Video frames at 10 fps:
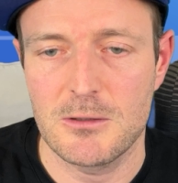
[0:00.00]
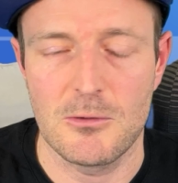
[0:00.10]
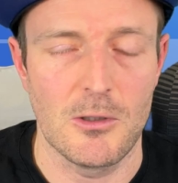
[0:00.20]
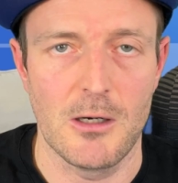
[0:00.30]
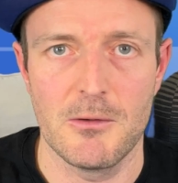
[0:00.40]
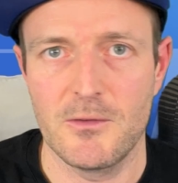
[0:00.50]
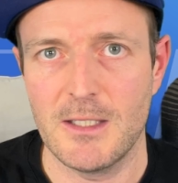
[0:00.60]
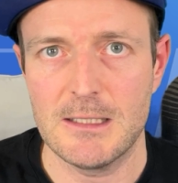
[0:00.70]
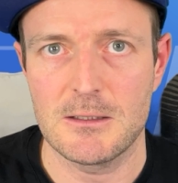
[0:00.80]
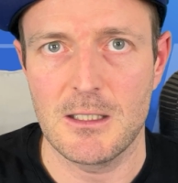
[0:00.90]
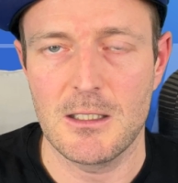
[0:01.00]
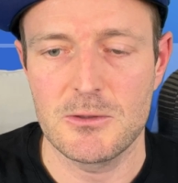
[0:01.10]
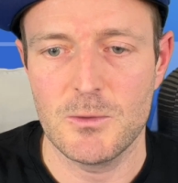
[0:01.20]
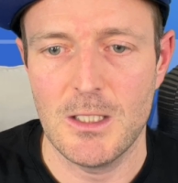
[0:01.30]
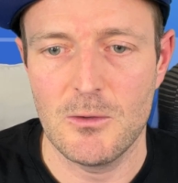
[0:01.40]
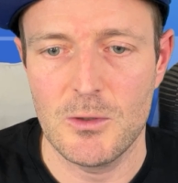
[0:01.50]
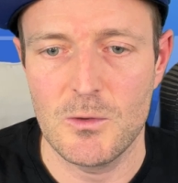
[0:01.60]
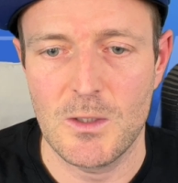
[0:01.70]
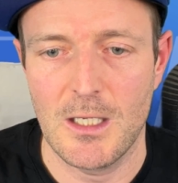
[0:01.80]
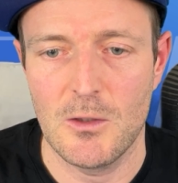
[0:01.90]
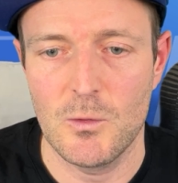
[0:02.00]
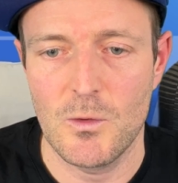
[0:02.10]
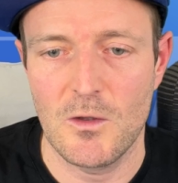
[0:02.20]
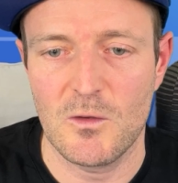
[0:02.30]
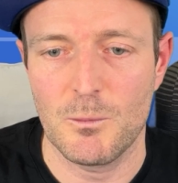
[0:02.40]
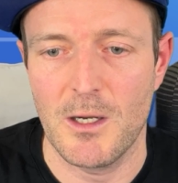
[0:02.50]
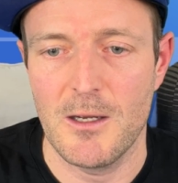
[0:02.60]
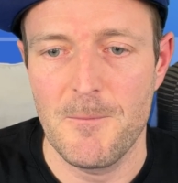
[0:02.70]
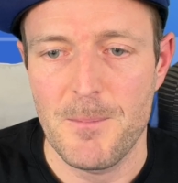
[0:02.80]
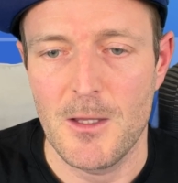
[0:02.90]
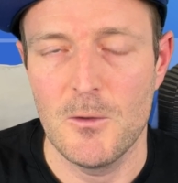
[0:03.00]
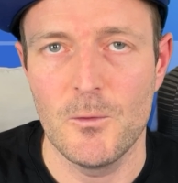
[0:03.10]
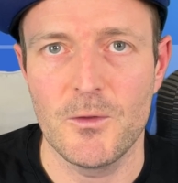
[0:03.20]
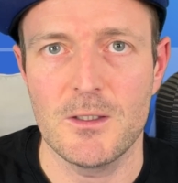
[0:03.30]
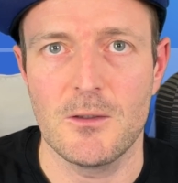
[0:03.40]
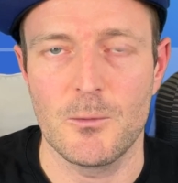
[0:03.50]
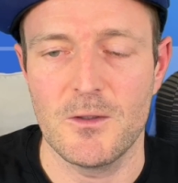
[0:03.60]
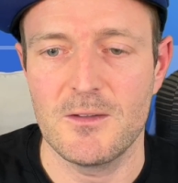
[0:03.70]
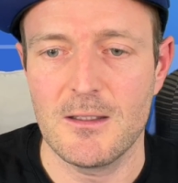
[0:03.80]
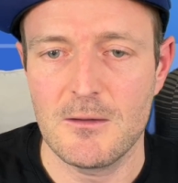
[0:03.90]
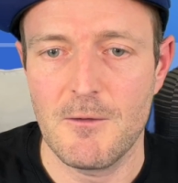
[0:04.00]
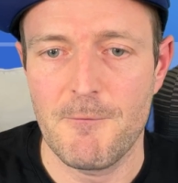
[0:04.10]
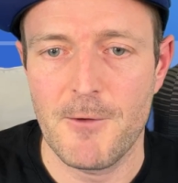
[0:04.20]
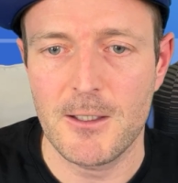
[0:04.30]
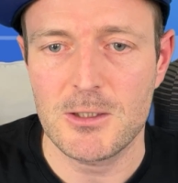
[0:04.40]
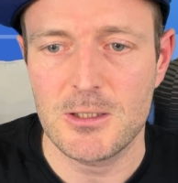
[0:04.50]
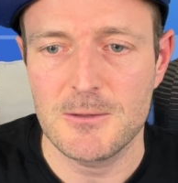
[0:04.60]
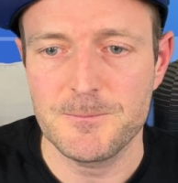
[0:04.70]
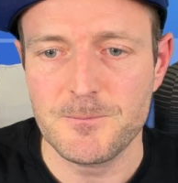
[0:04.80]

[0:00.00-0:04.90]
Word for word: or standard Arduino, you can do this by using the reset function.